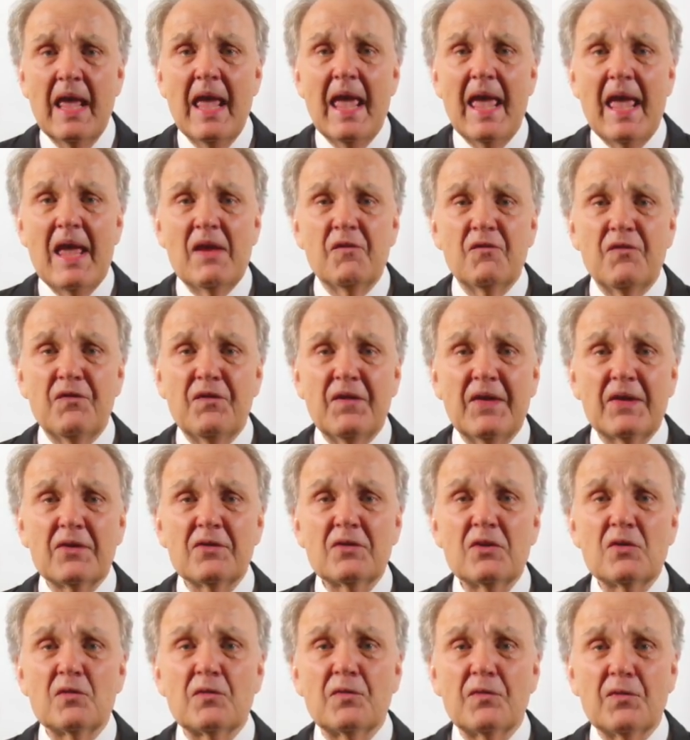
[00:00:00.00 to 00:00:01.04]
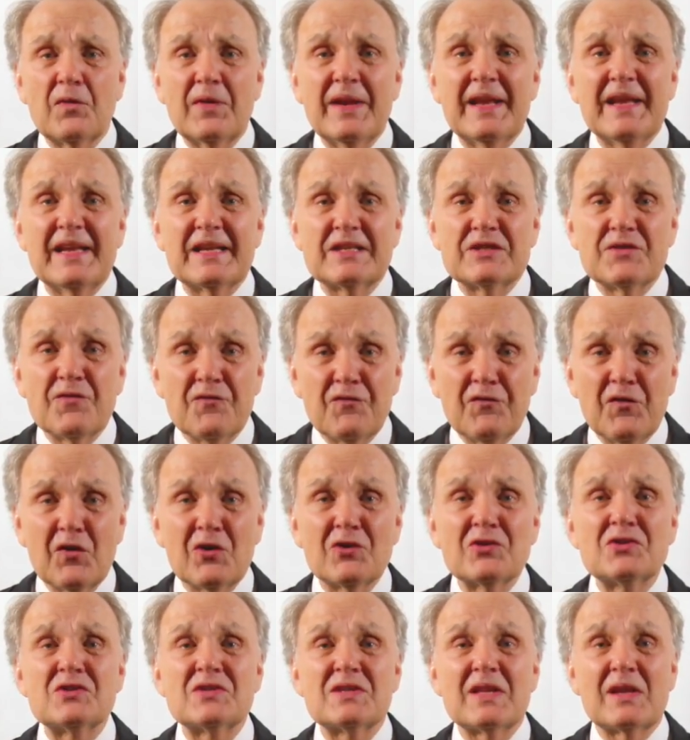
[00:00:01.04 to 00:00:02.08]
and Failure Free is
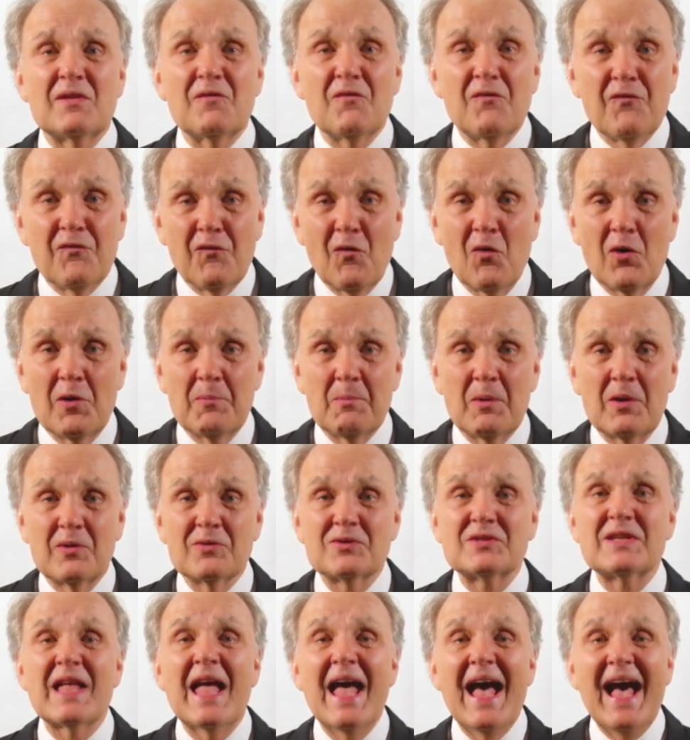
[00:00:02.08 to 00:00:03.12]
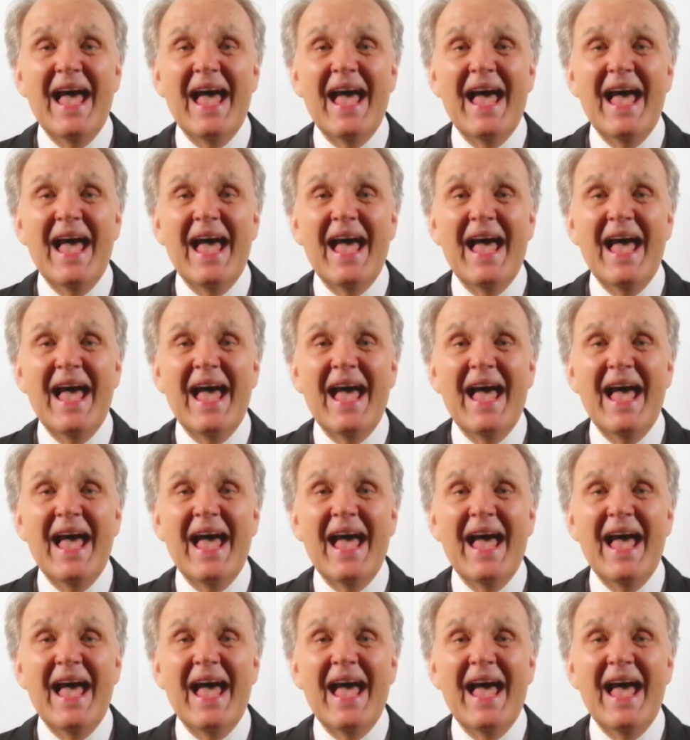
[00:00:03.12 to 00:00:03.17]
first and foremost